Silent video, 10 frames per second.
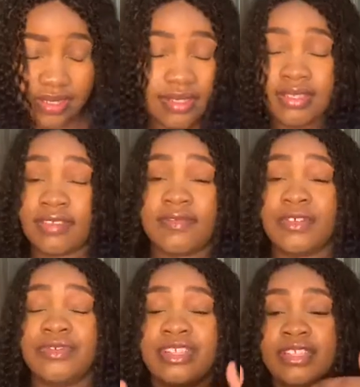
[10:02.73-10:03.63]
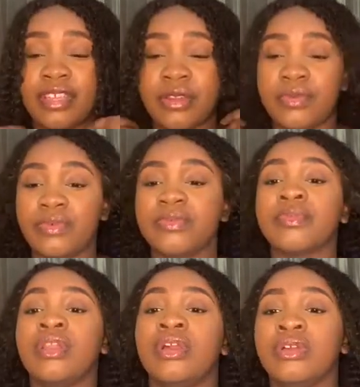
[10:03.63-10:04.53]
Oh, it felt really terrible.
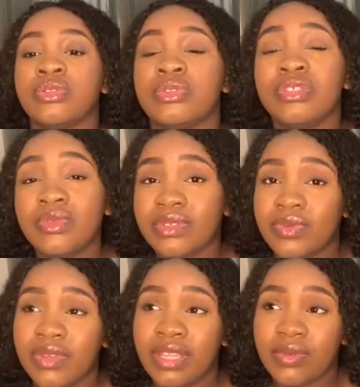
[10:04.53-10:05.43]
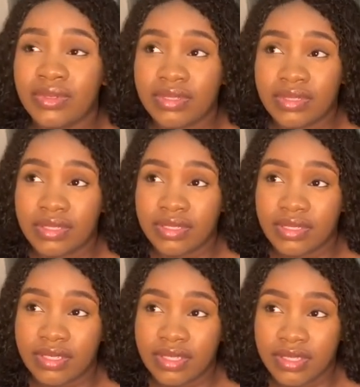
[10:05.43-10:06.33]
So this was when I was,
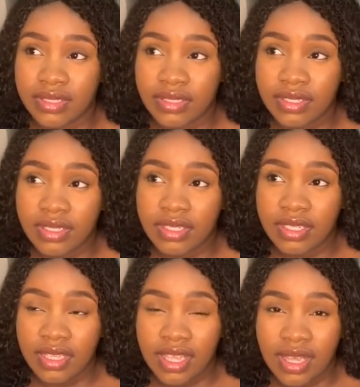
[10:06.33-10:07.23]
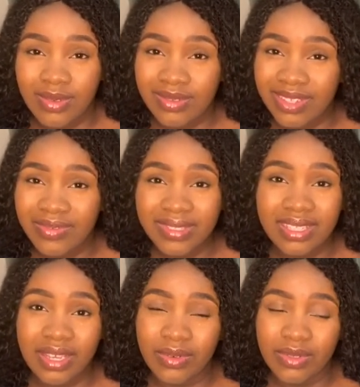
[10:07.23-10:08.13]
I don't want to
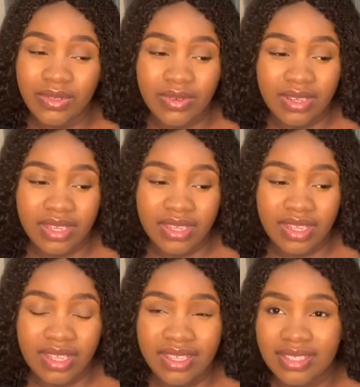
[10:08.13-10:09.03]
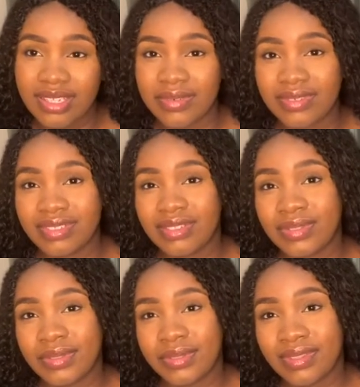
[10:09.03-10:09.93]
say I was younger. I guess I was
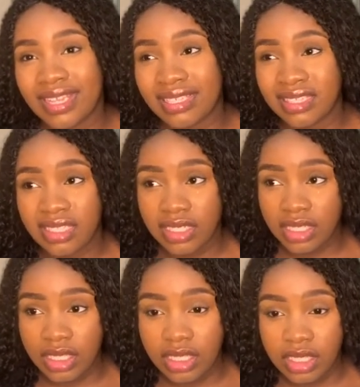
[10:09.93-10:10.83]
19.